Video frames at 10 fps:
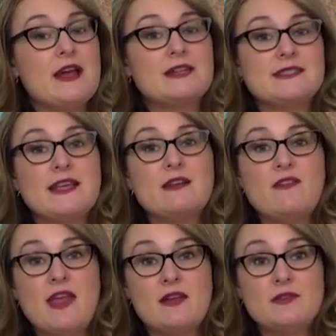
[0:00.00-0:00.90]
nice set
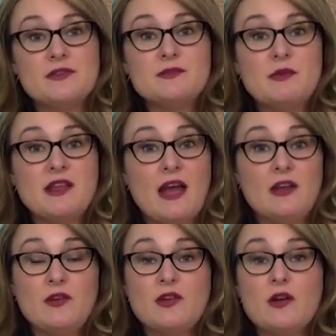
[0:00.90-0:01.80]
of handles, but
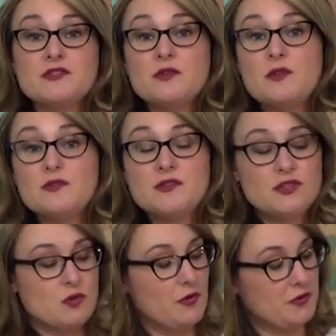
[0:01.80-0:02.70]
again, you can also use the
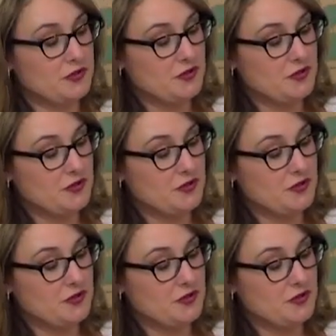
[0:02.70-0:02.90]
shoulder